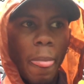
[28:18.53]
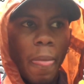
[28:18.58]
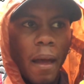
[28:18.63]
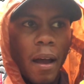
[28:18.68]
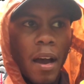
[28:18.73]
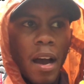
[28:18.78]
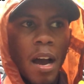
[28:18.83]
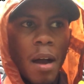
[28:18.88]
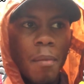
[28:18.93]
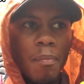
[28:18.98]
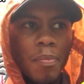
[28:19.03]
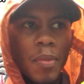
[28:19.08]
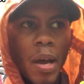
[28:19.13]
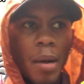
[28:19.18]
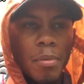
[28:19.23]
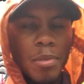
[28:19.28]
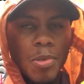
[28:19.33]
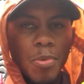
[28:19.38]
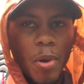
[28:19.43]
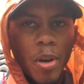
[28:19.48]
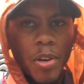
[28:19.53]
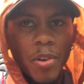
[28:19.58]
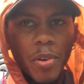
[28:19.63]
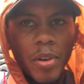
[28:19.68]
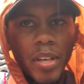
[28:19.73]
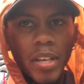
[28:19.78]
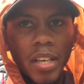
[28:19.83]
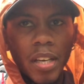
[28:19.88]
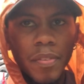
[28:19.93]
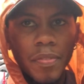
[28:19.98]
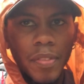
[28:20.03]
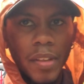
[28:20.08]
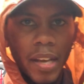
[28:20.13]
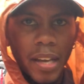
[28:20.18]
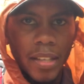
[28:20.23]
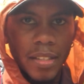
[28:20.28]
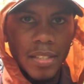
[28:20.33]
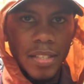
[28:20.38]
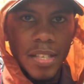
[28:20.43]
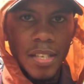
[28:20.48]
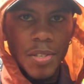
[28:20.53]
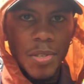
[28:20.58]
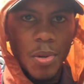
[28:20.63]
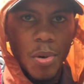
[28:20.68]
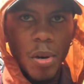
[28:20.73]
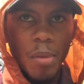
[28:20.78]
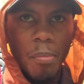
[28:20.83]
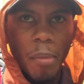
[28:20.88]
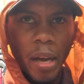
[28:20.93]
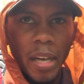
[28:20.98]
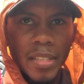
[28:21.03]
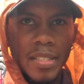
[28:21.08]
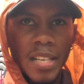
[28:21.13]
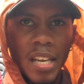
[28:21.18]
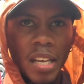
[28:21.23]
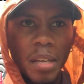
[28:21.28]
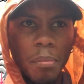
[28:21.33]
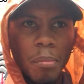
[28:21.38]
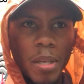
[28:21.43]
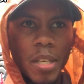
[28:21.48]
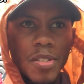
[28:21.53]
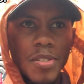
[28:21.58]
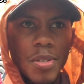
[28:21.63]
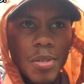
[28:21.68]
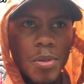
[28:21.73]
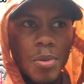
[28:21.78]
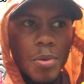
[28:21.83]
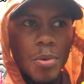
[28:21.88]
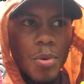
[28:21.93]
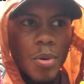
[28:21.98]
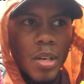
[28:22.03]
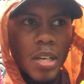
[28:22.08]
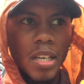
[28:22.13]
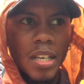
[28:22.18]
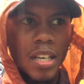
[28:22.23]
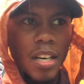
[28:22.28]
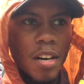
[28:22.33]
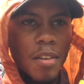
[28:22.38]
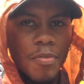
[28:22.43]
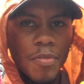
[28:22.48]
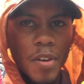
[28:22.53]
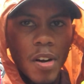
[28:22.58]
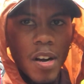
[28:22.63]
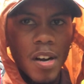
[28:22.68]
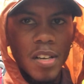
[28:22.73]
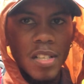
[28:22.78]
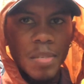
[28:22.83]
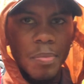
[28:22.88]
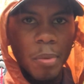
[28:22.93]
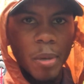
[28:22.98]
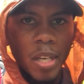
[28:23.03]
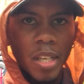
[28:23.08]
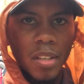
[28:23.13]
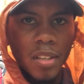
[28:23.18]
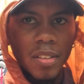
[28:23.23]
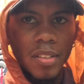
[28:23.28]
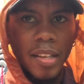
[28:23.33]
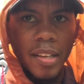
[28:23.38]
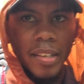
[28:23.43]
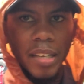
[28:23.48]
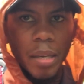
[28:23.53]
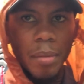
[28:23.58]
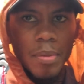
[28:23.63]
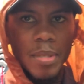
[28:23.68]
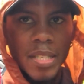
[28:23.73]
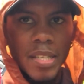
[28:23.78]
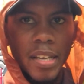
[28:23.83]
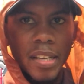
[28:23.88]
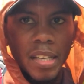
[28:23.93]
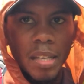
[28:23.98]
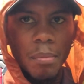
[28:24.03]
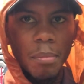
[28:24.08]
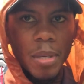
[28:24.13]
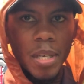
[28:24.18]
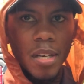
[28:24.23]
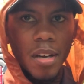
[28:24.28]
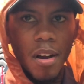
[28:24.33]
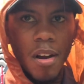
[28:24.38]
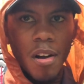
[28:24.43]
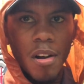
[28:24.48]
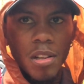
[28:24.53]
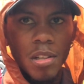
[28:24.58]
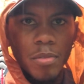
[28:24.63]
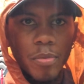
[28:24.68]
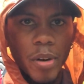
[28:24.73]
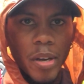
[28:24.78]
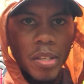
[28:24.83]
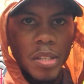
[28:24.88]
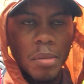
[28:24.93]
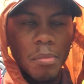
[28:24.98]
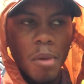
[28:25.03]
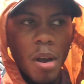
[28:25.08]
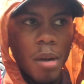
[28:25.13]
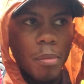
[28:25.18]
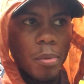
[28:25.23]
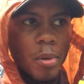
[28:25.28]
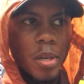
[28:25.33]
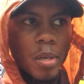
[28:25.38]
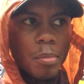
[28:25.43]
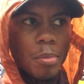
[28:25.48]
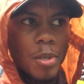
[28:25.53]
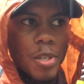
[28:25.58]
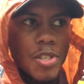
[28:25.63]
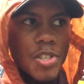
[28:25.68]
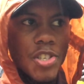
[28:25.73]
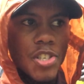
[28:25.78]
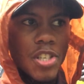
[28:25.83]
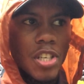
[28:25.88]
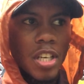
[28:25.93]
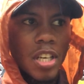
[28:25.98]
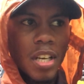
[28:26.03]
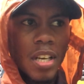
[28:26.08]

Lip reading: I was wondering if that detour might take me to a falls, but it looked like it was taking me all around the mulberry bush.